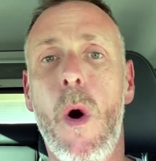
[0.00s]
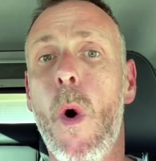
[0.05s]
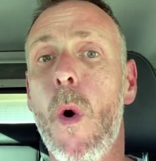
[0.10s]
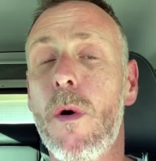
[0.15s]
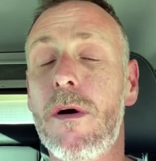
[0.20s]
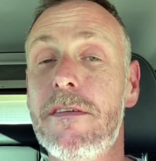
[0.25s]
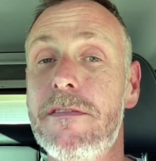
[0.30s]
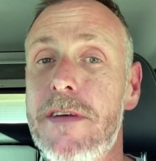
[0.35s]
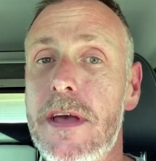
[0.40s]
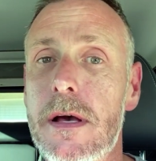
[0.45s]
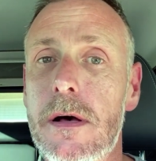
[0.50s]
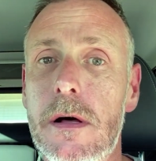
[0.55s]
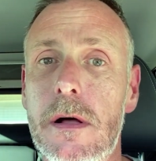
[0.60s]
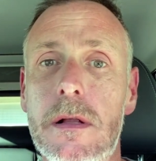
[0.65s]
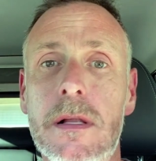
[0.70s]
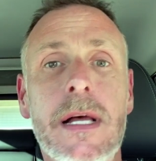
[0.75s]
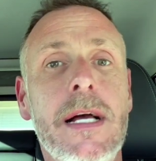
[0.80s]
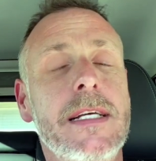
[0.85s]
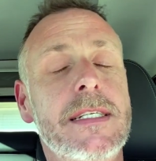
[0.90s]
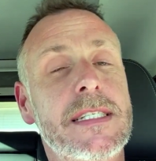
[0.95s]

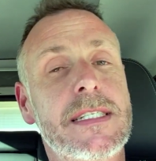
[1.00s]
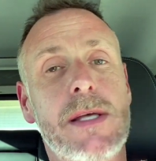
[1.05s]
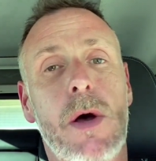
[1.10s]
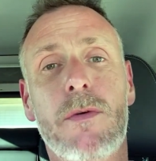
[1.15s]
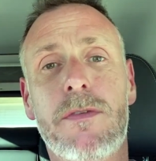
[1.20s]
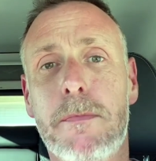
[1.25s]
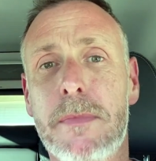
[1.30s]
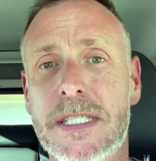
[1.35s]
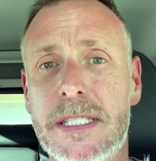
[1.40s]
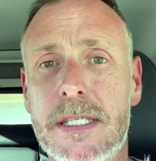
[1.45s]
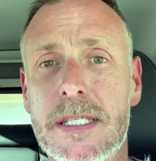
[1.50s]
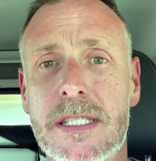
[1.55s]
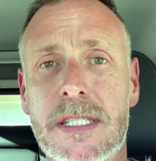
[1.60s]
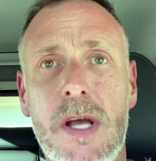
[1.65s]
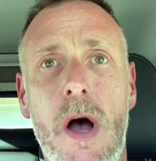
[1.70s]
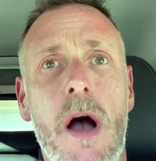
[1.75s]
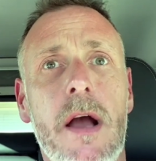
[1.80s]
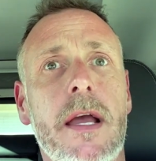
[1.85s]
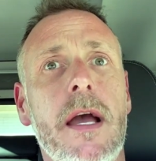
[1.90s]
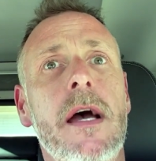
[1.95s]
Oakville, South
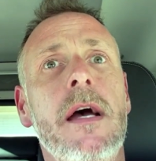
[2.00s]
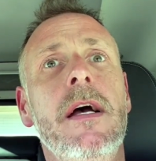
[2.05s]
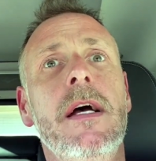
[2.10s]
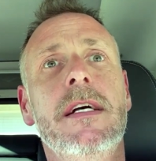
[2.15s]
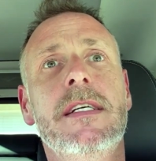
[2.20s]
Mississauga,